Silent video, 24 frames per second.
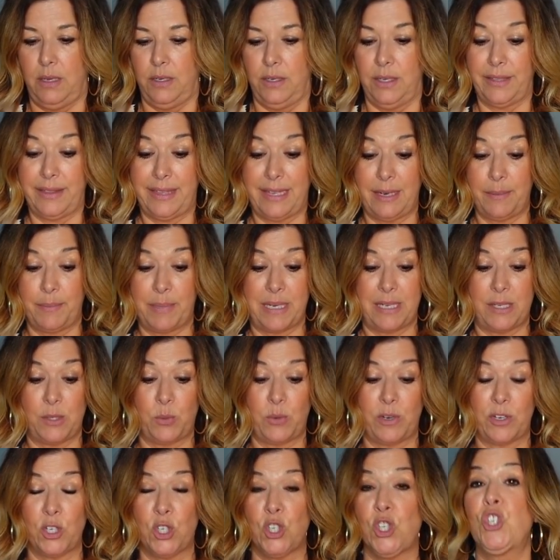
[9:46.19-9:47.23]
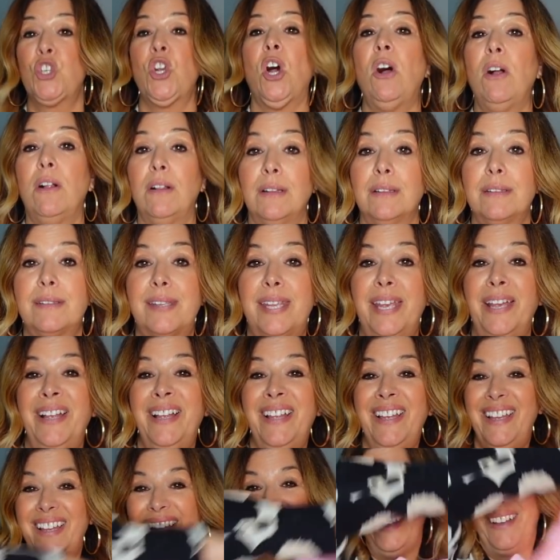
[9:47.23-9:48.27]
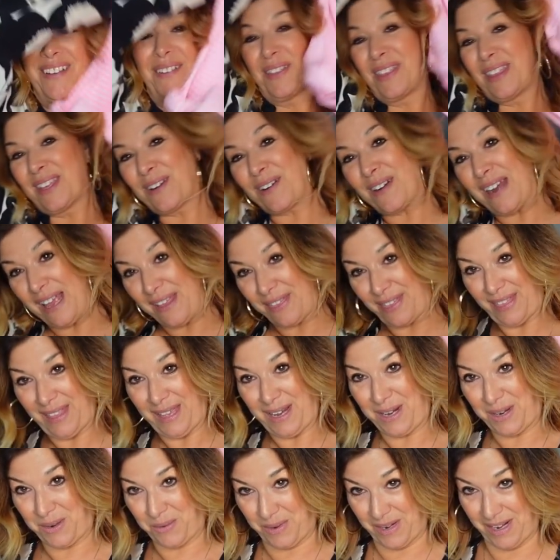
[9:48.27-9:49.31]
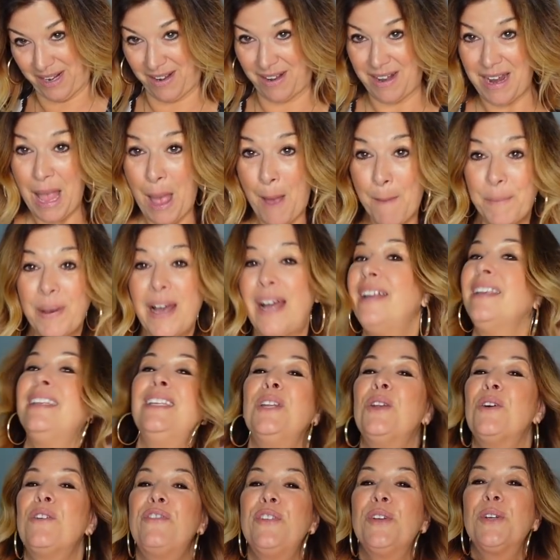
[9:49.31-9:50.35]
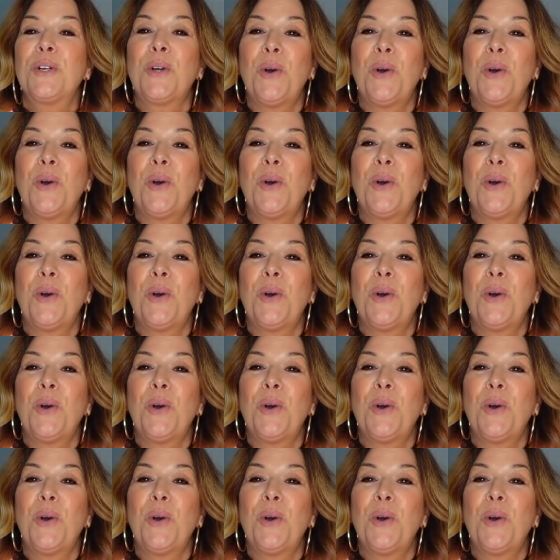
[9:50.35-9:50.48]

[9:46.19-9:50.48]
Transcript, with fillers: Not that anybody's wearing shawls with their athletic wear, but you know, if you're